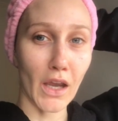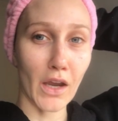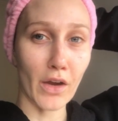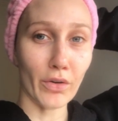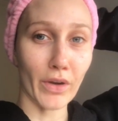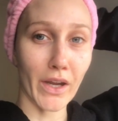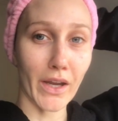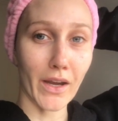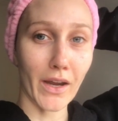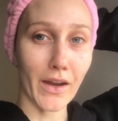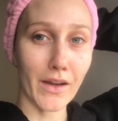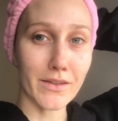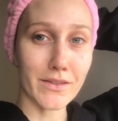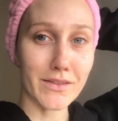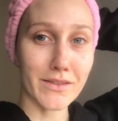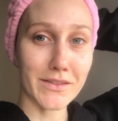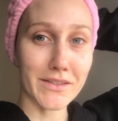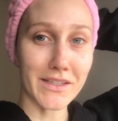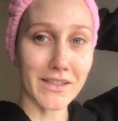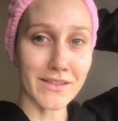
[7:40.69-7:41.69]
Okay
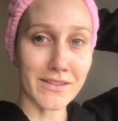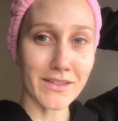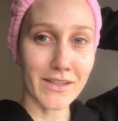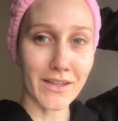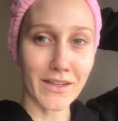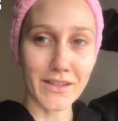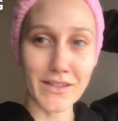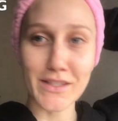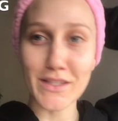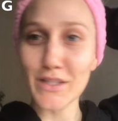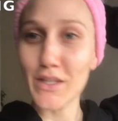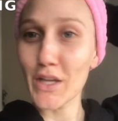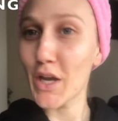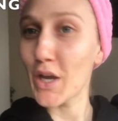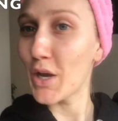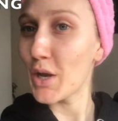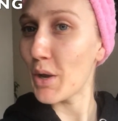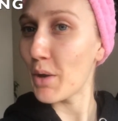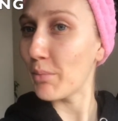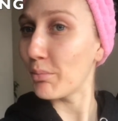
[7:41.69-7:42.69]
guys, day 6,
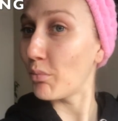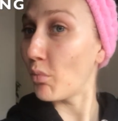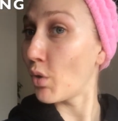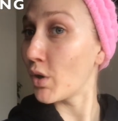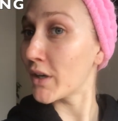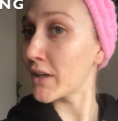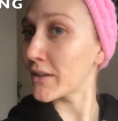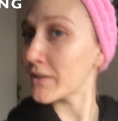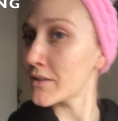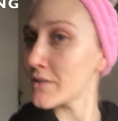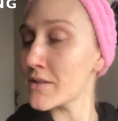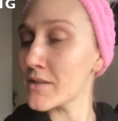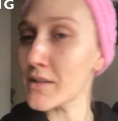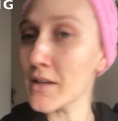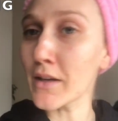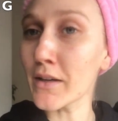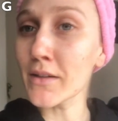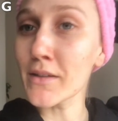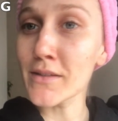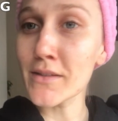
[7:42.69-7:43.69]
morning
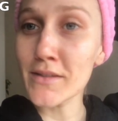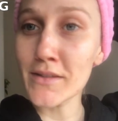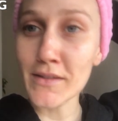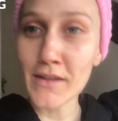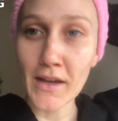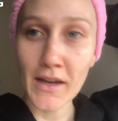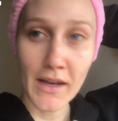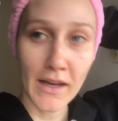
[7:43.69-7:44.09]
6.